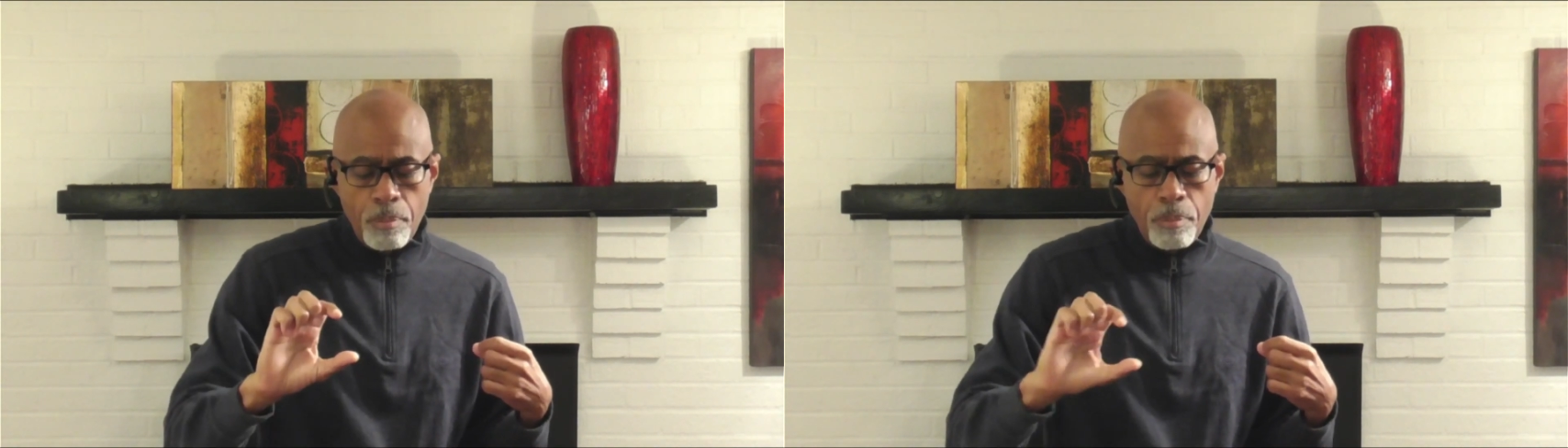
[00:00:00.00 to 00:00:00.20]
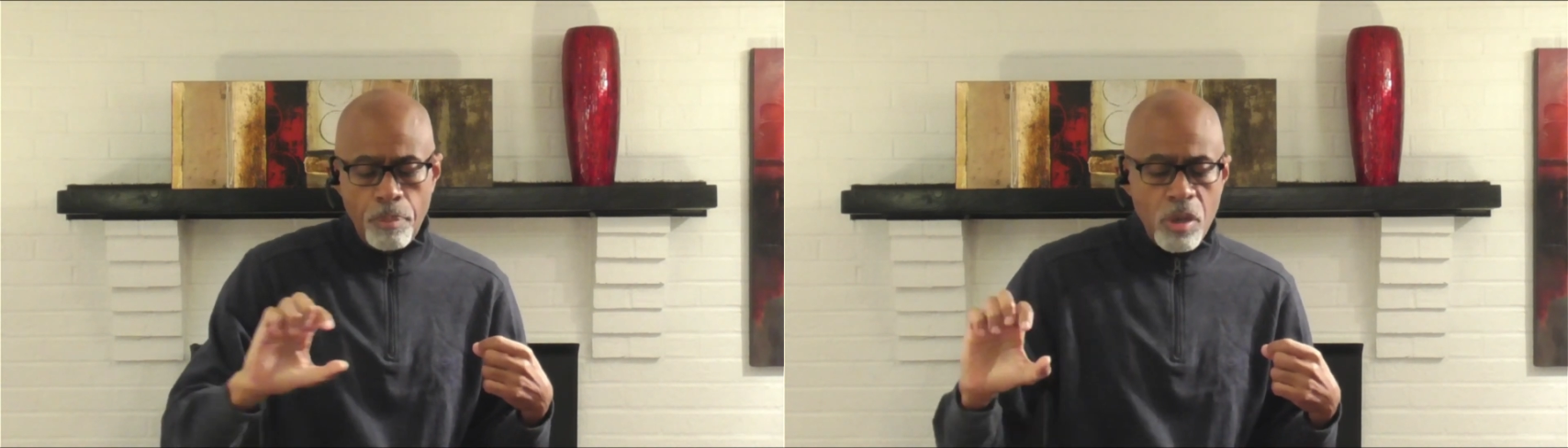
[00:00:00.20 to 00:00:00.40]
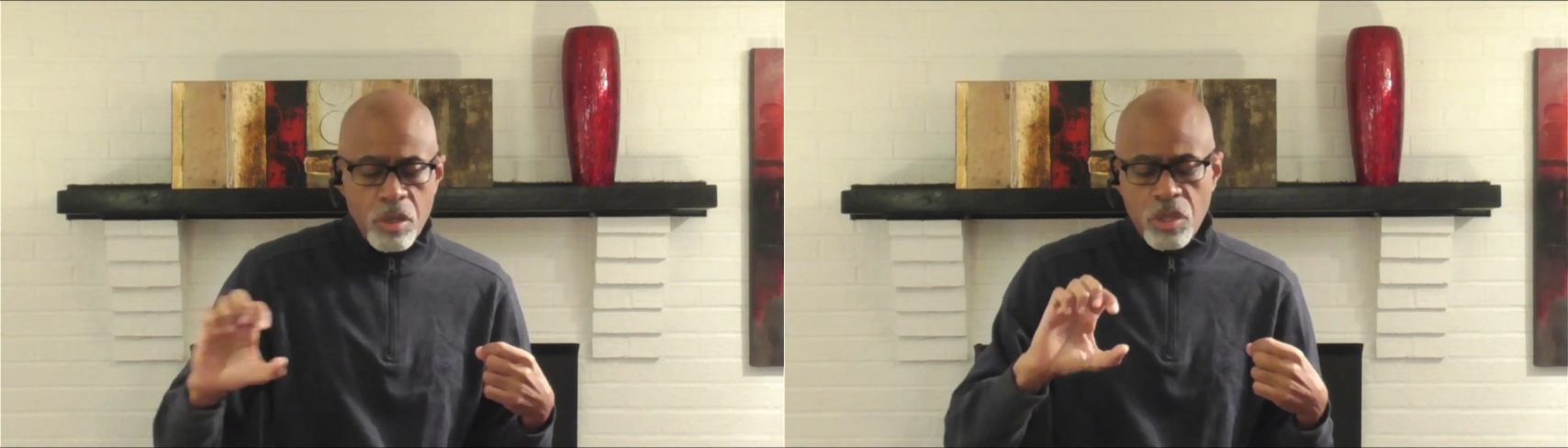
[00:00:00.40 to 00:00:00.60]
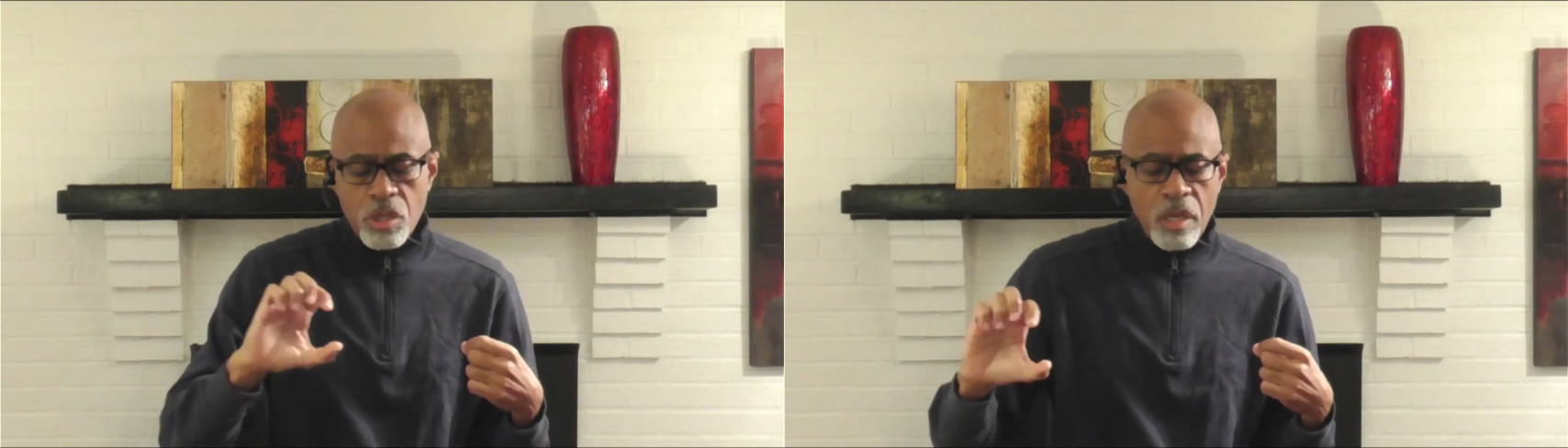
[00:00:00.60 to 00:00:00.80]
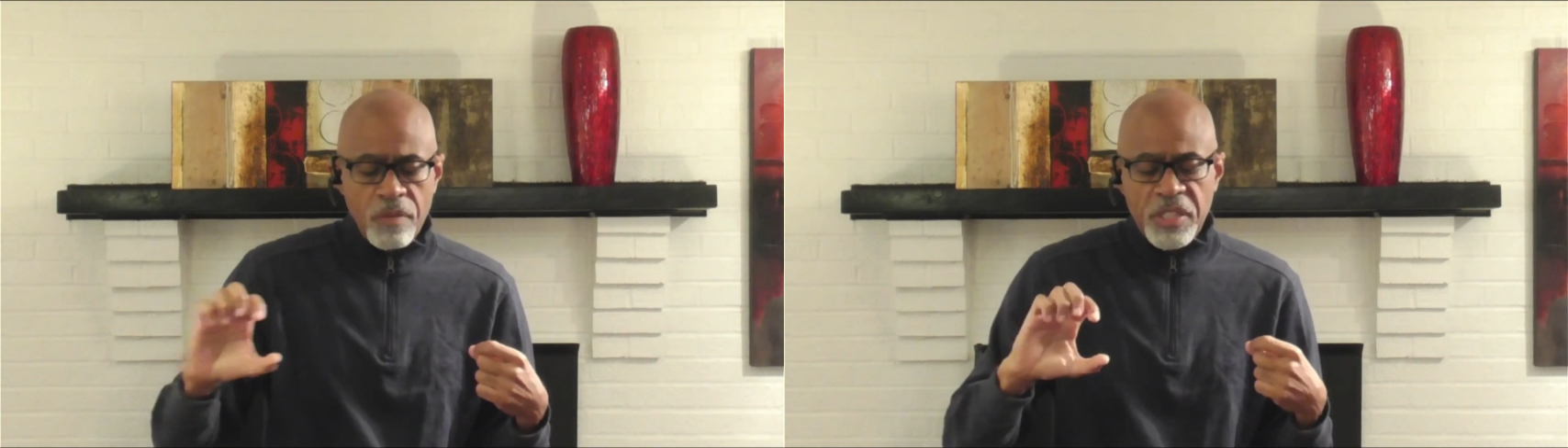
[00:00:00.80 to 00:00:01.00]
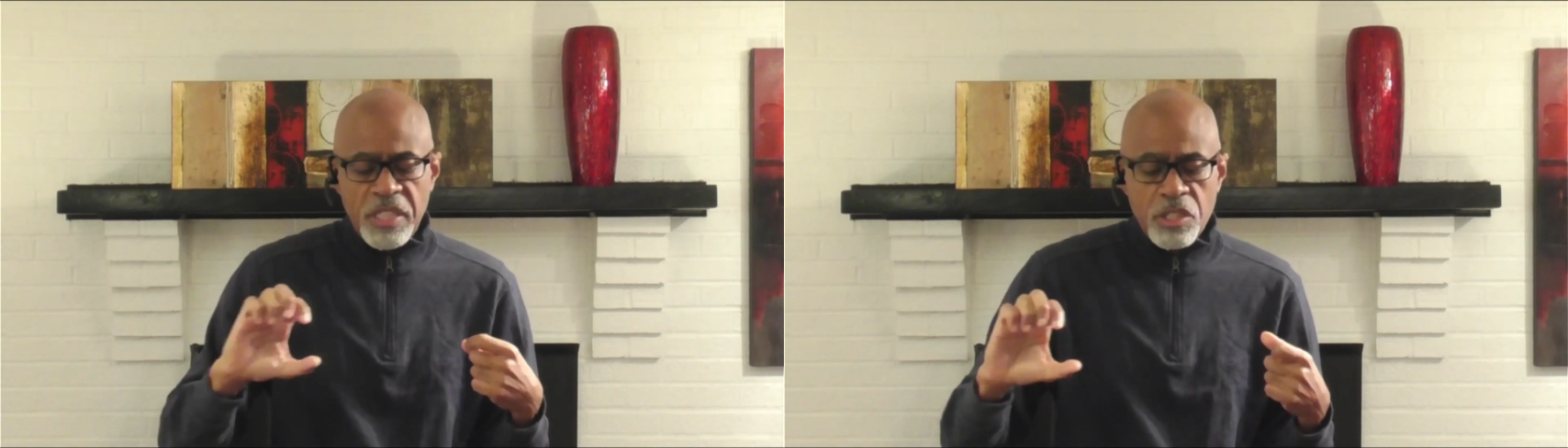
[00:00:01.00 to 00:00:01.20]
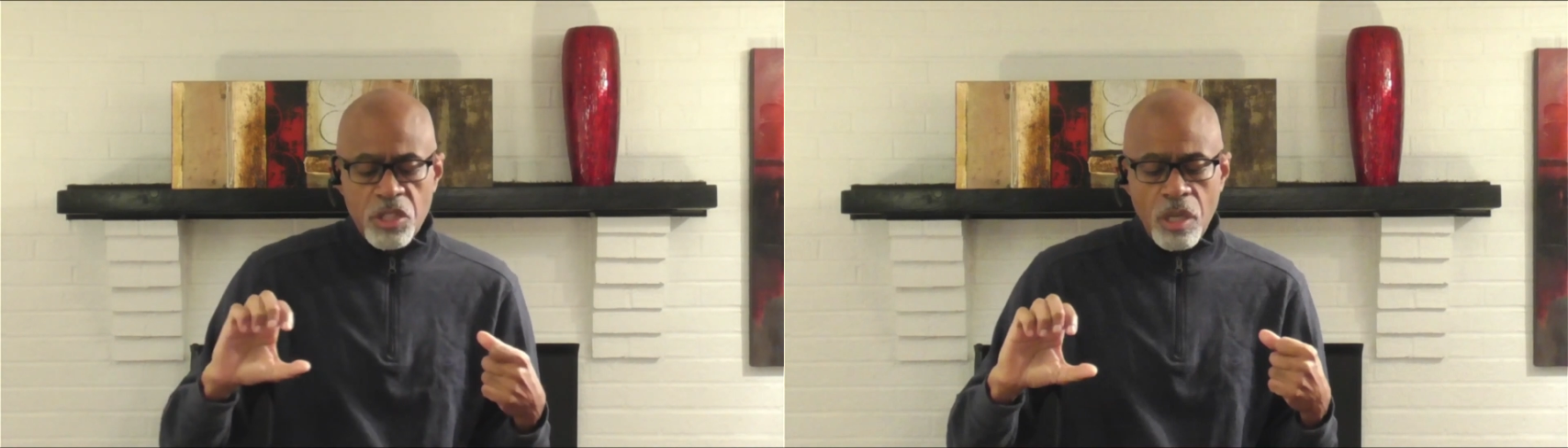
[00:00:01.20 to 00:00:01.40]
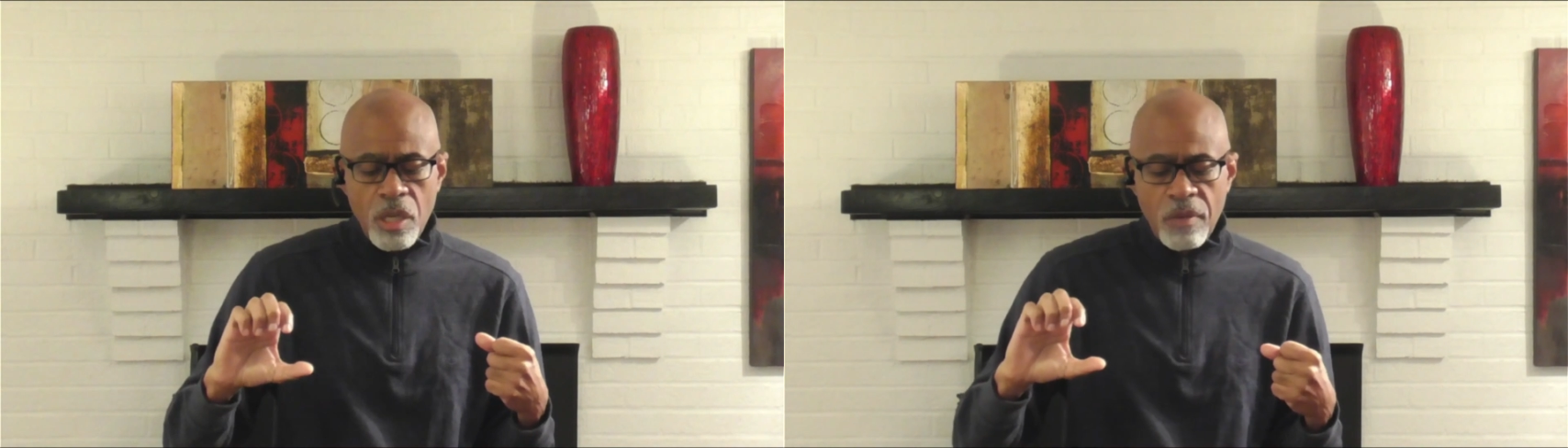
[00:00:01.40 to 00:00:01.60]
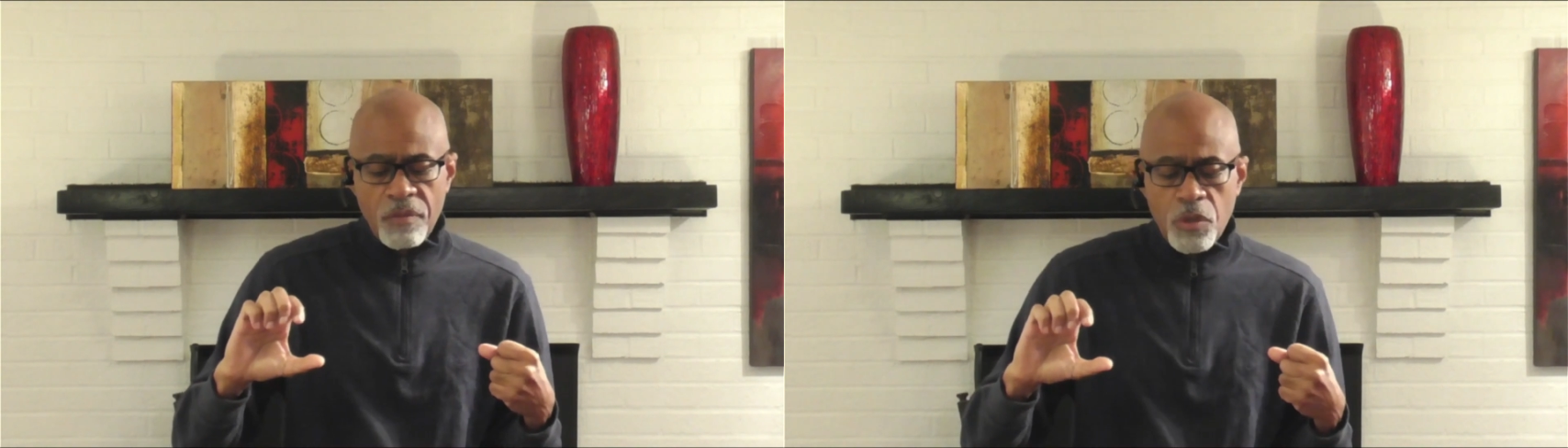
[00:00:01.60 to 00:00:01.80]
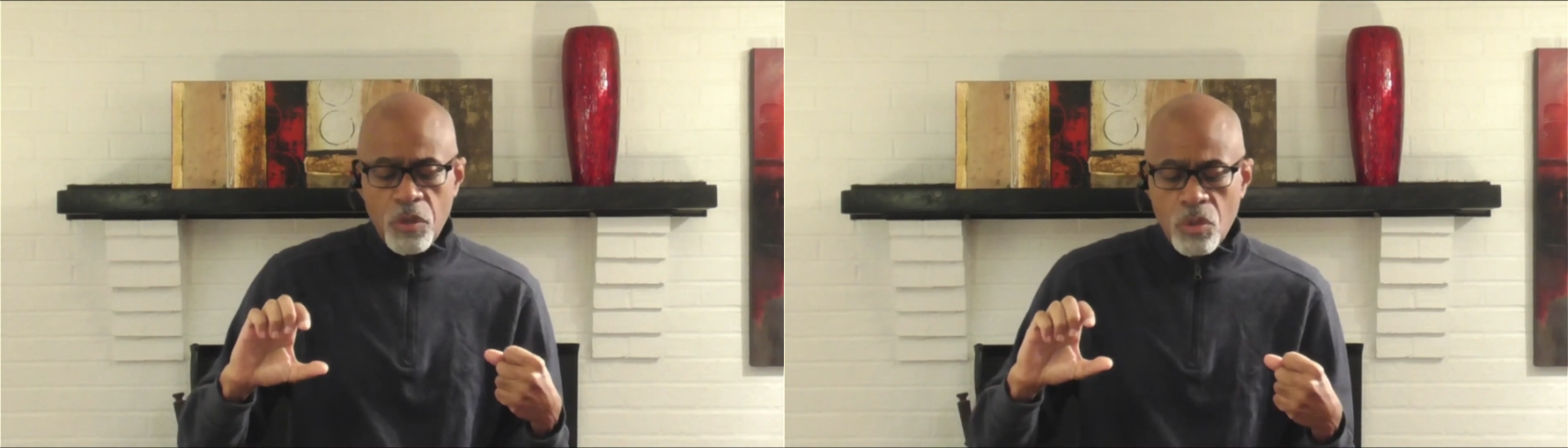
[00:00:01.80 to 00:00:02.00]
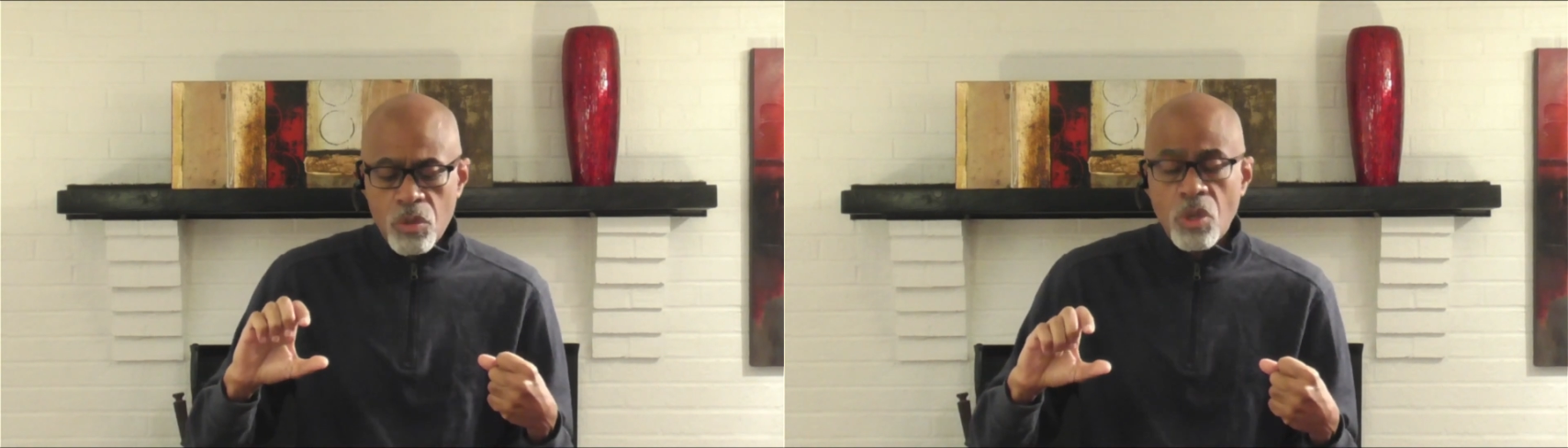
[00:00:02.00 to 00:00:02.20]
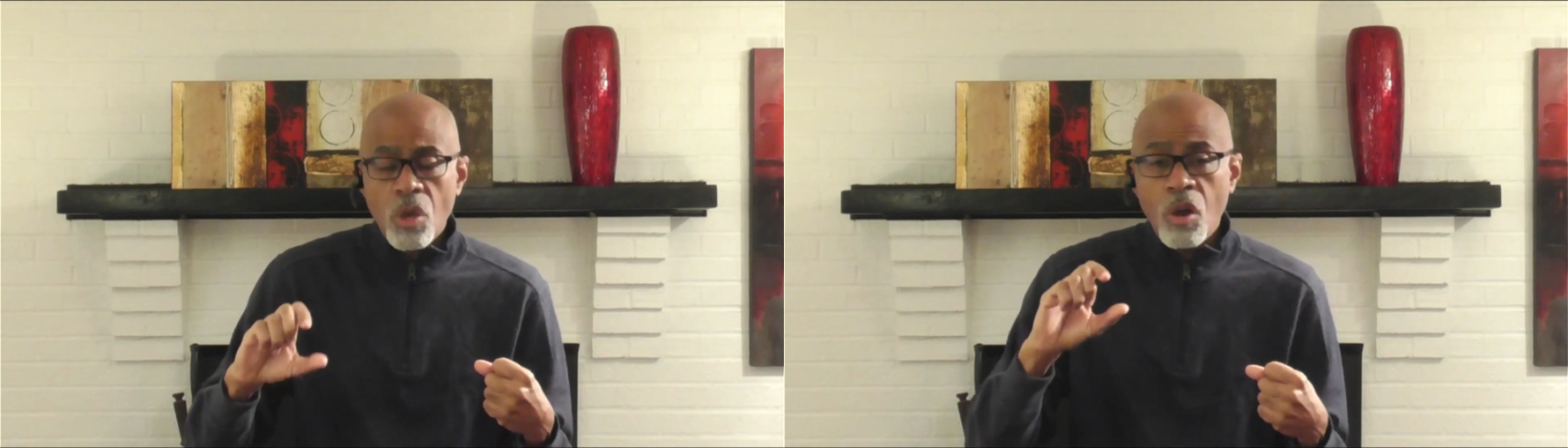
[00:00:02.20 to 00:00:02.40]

parts of each of those